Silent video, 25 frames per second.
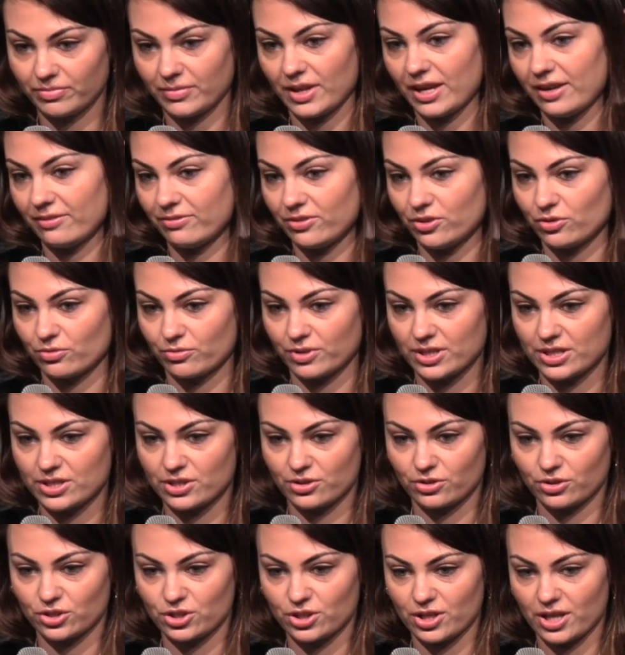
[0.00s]
if you
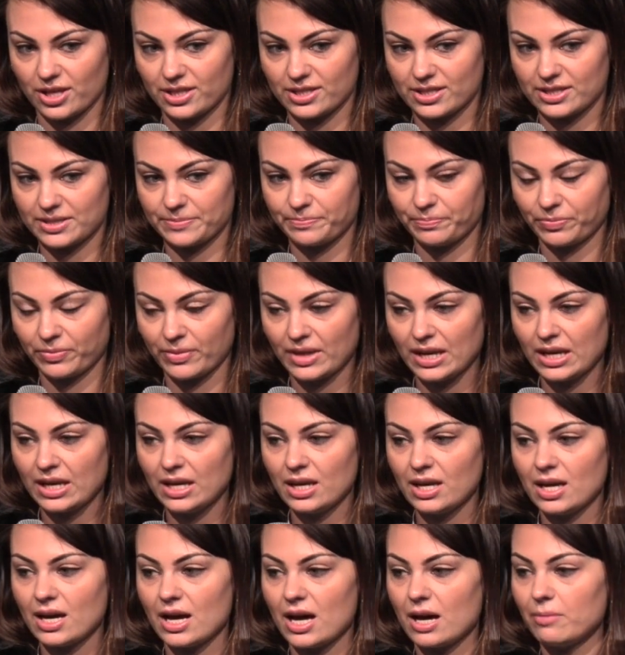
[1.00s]
research this.
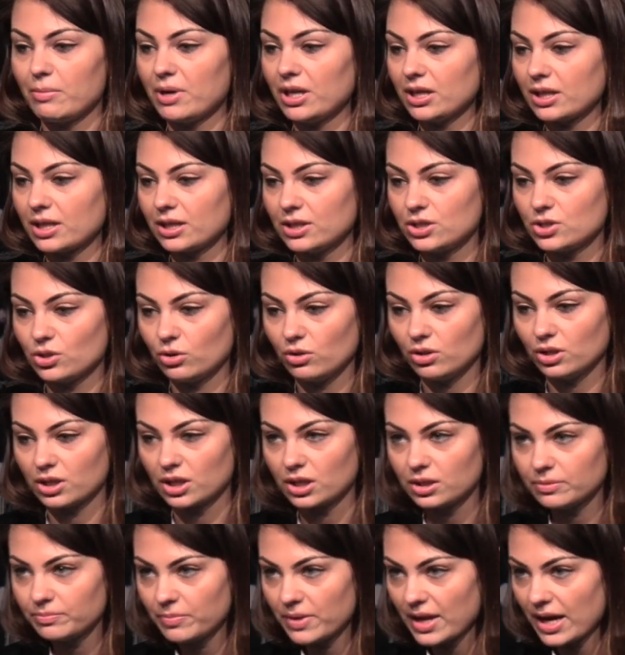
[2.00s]
American
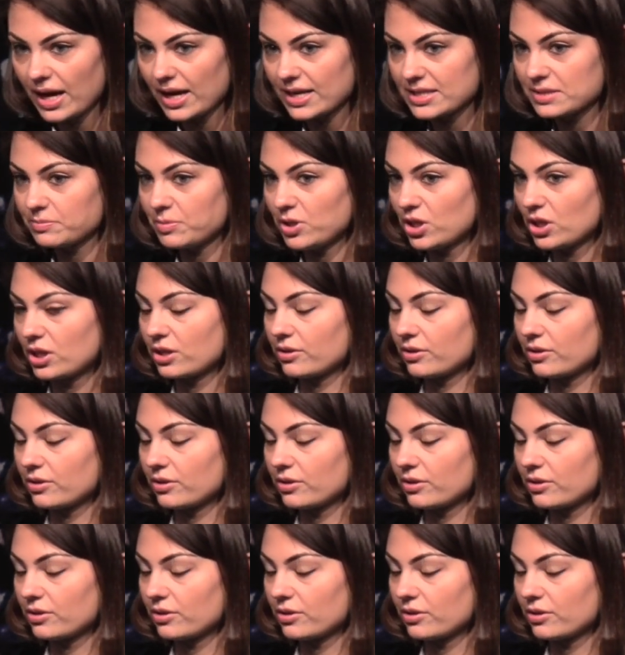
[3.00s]
dollar has been